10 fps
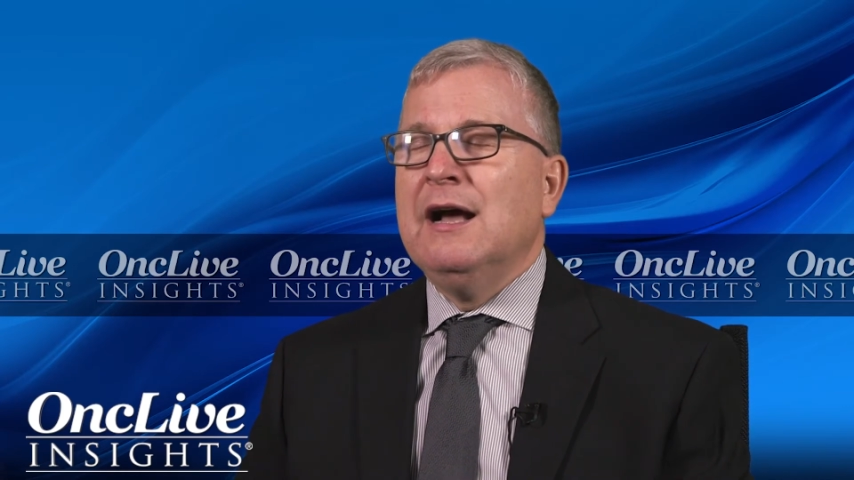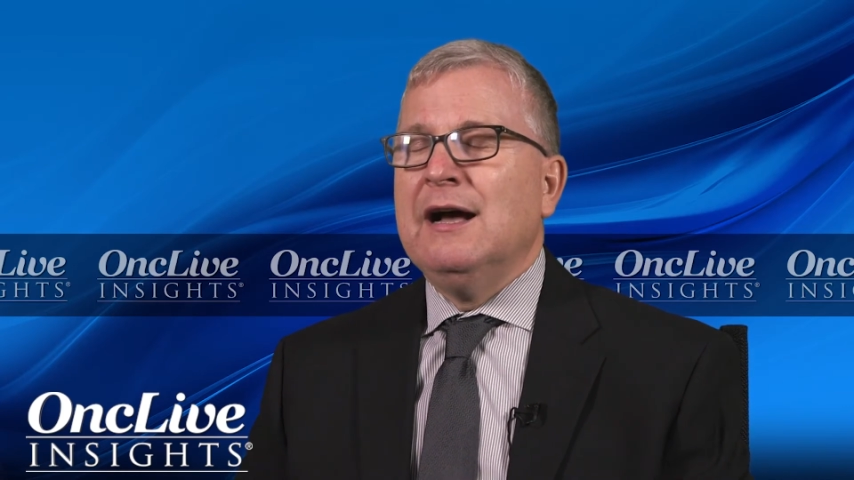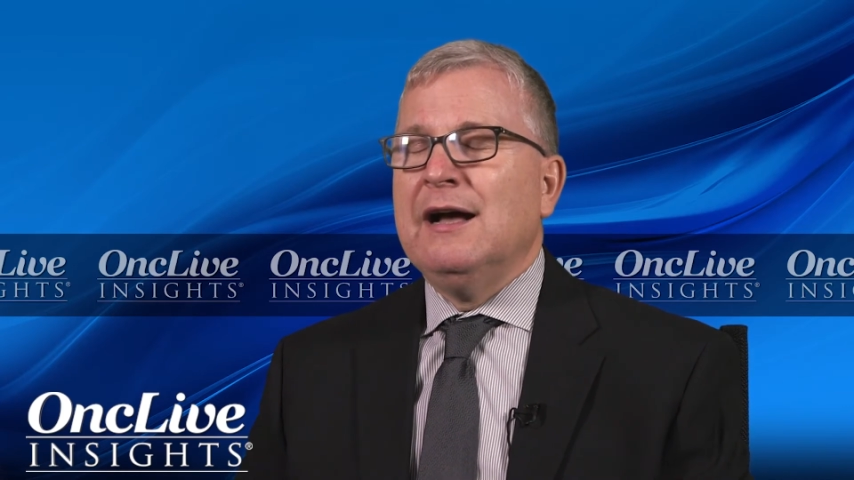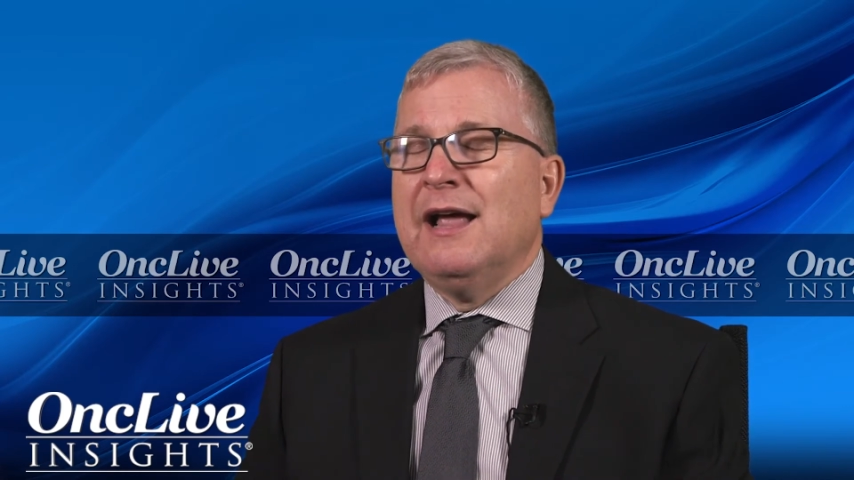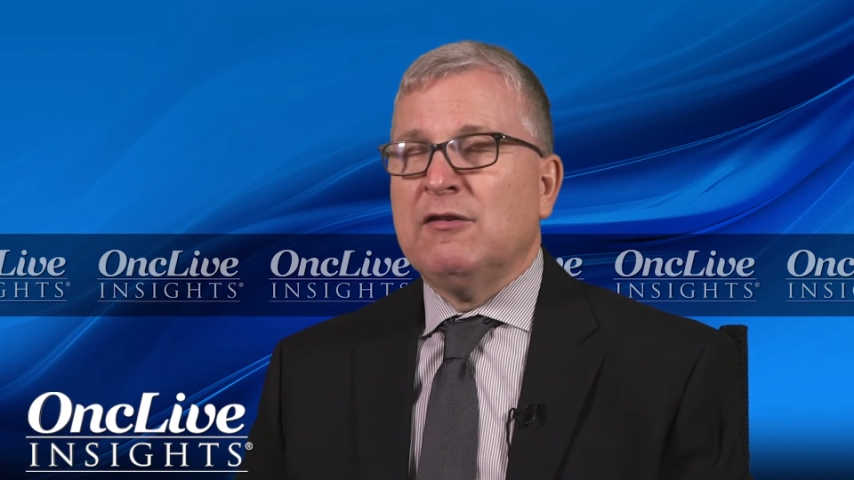
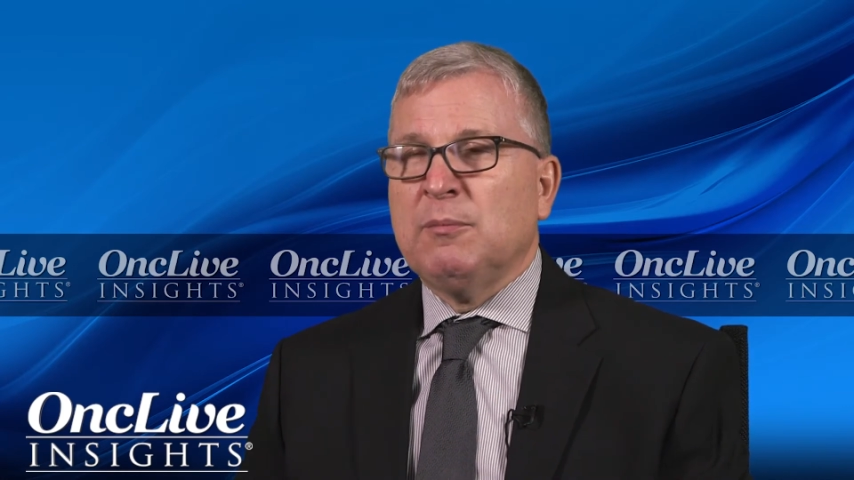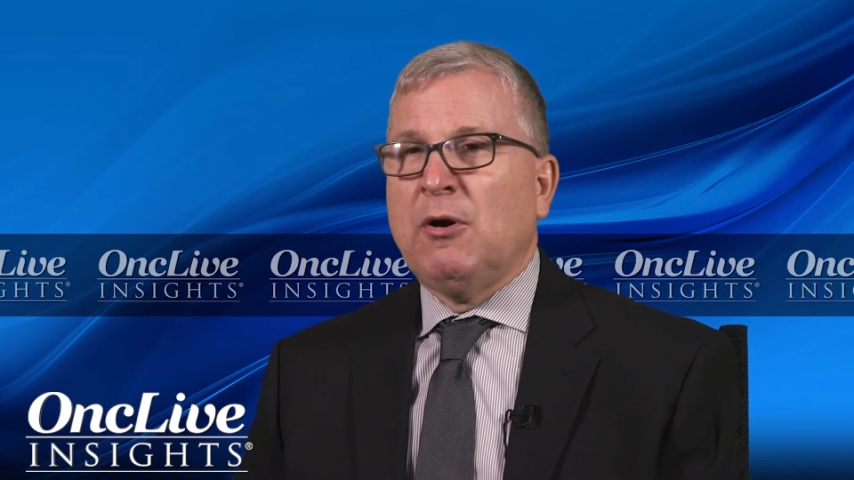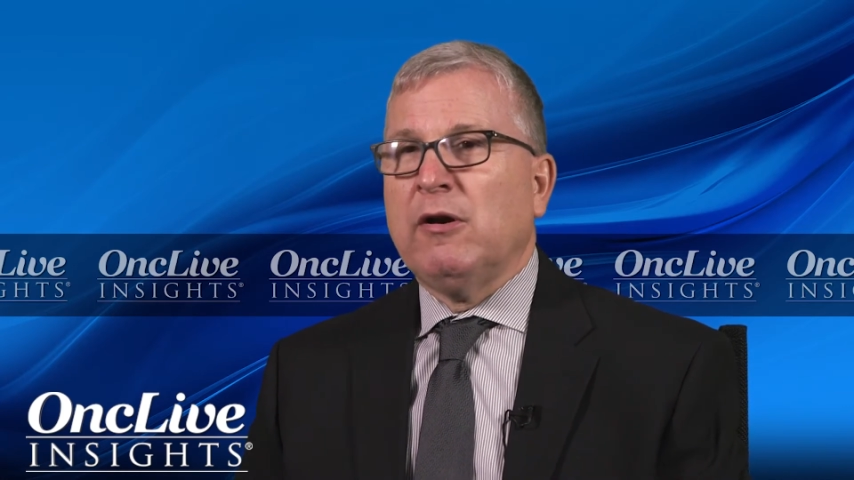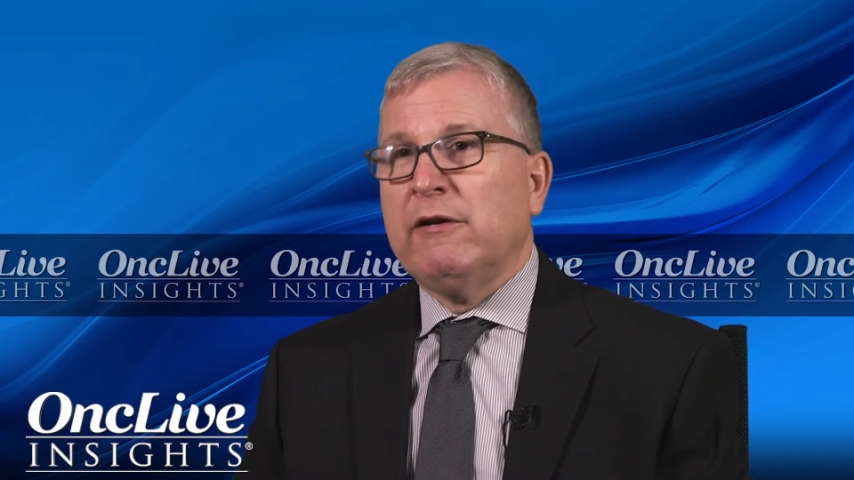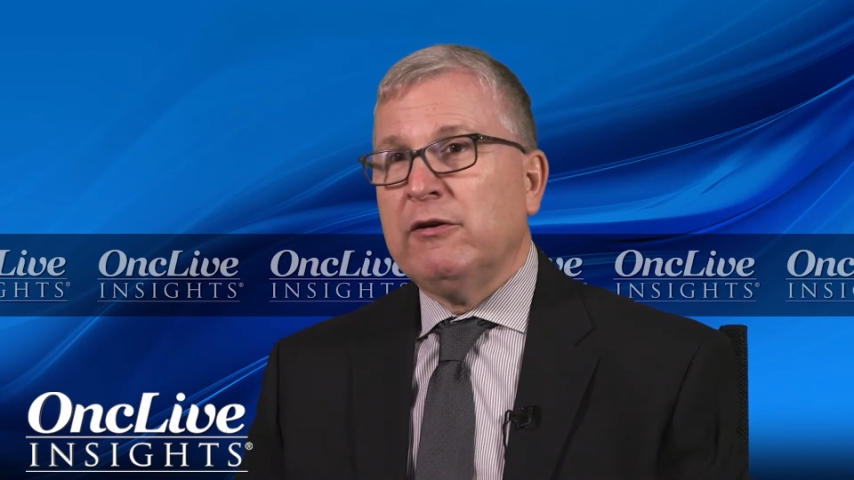uh, as
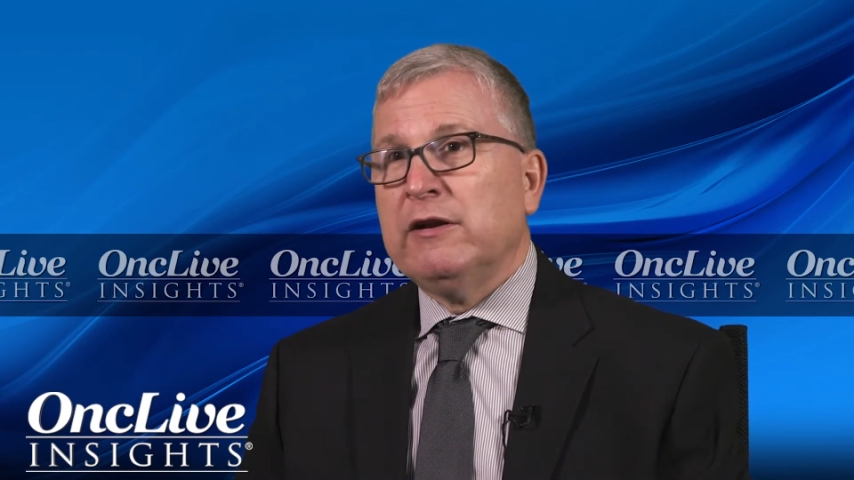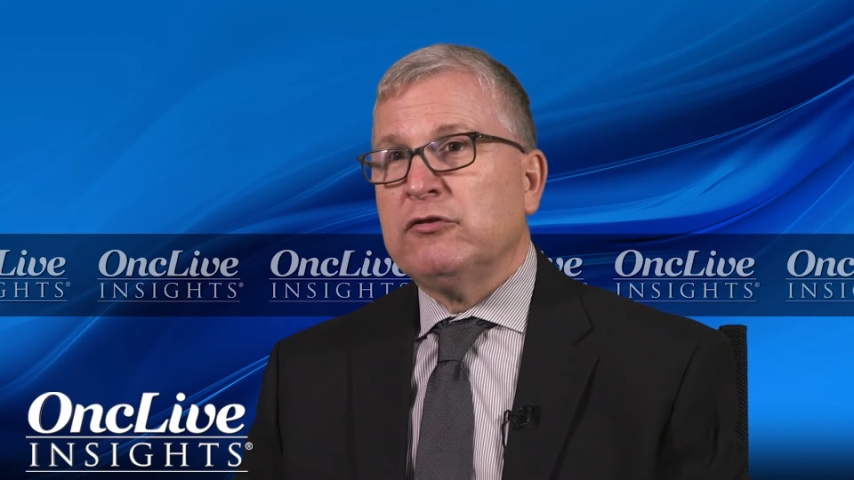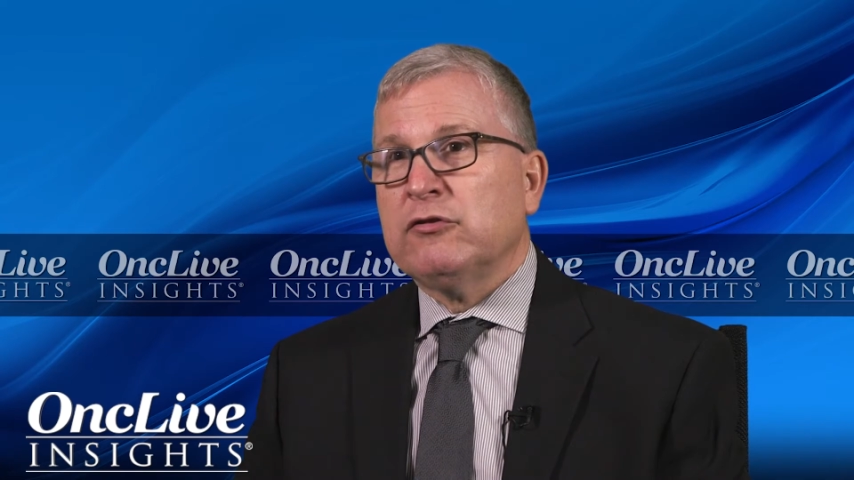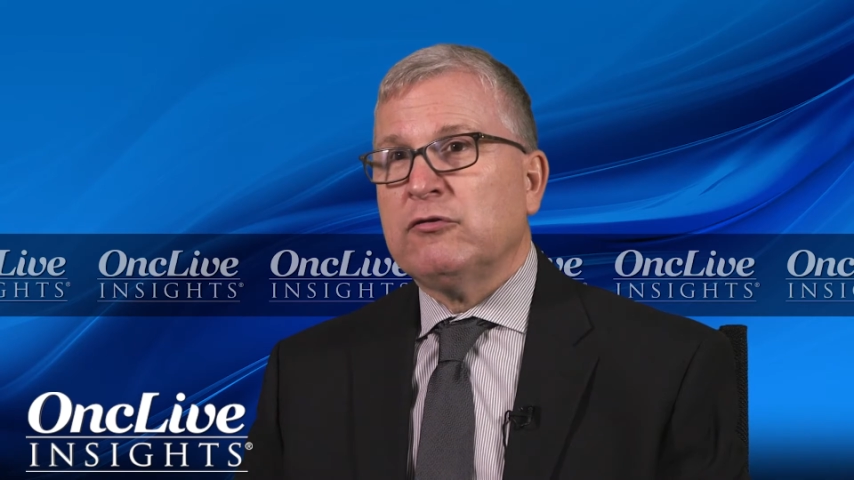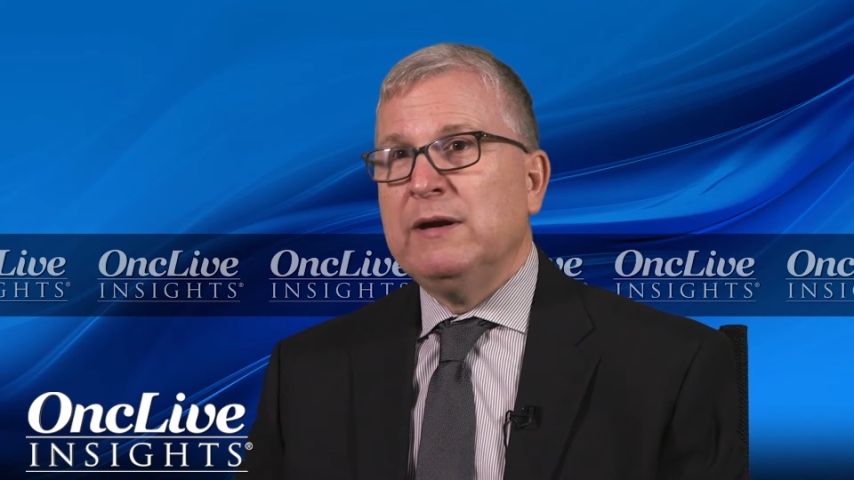part of their
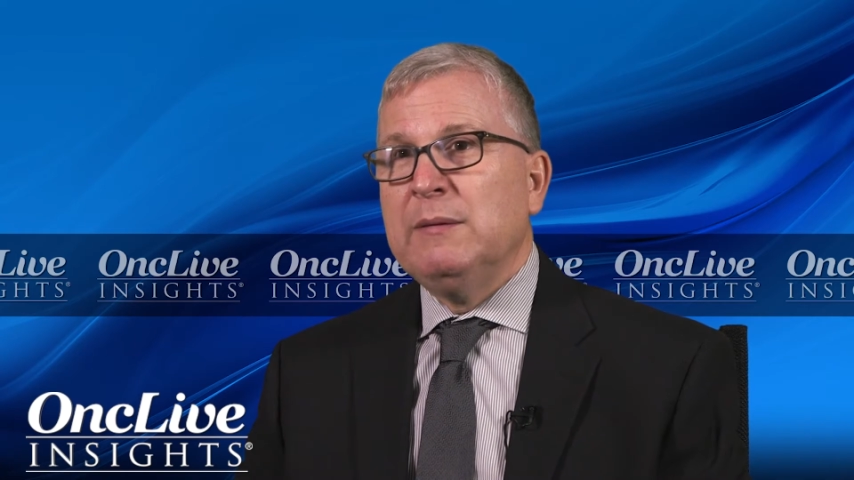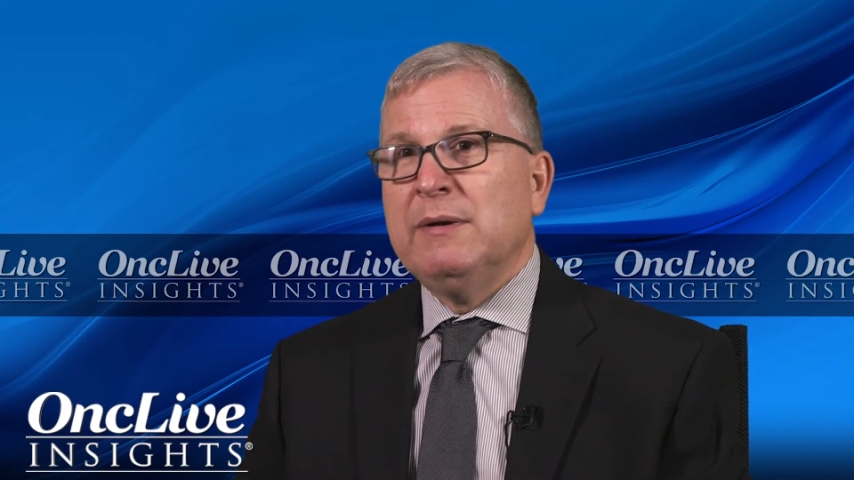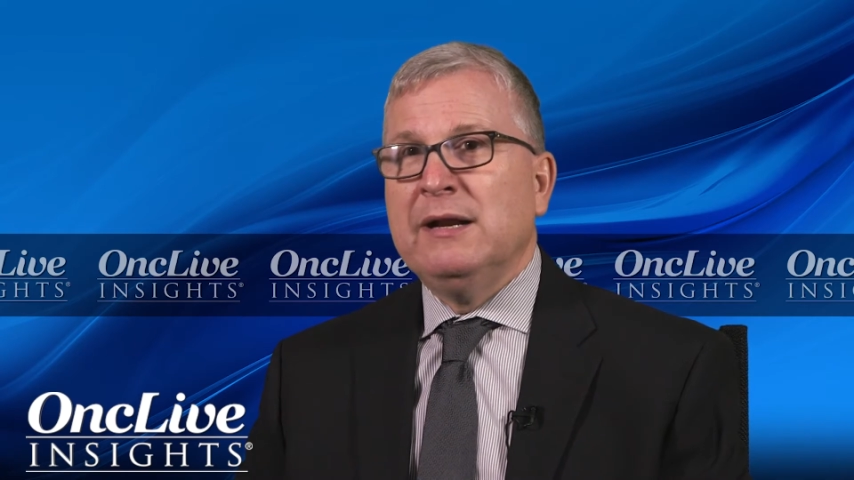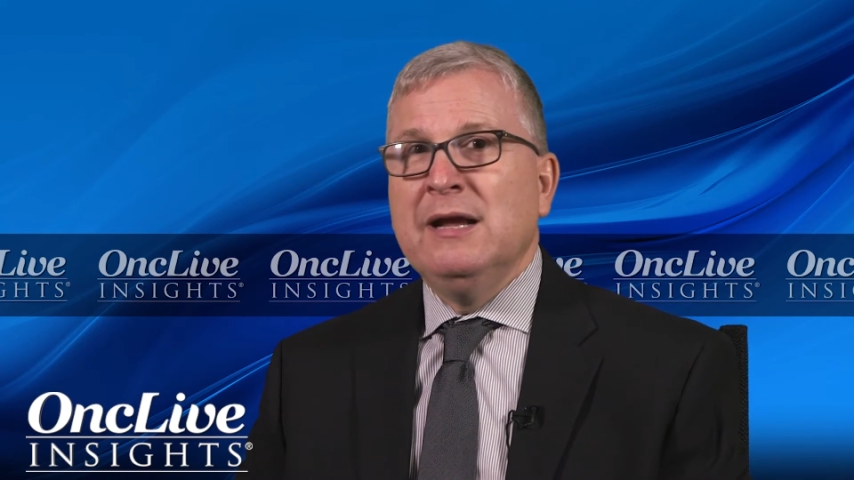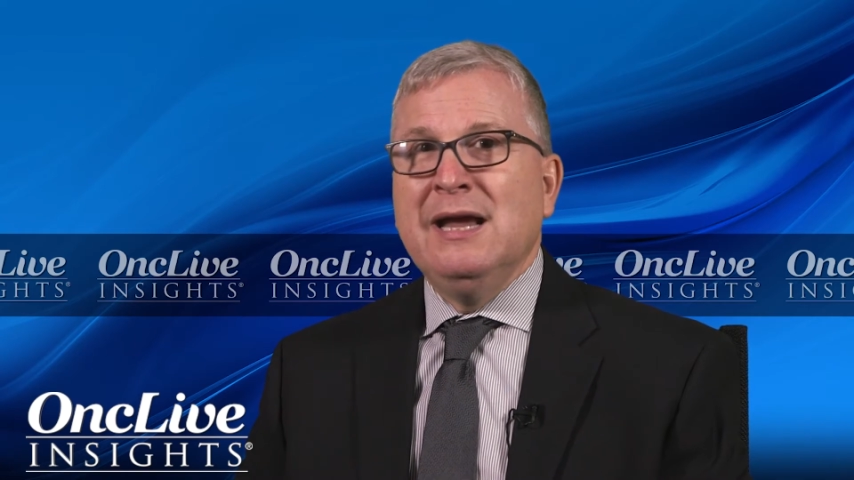initial
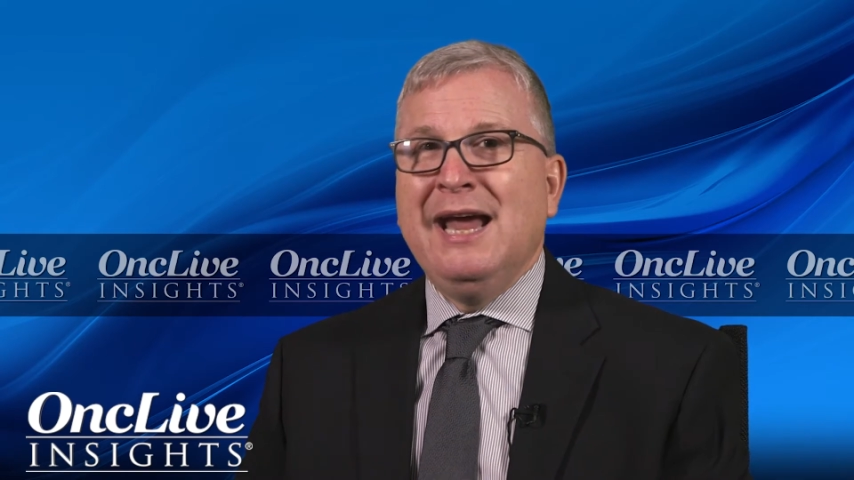treatment,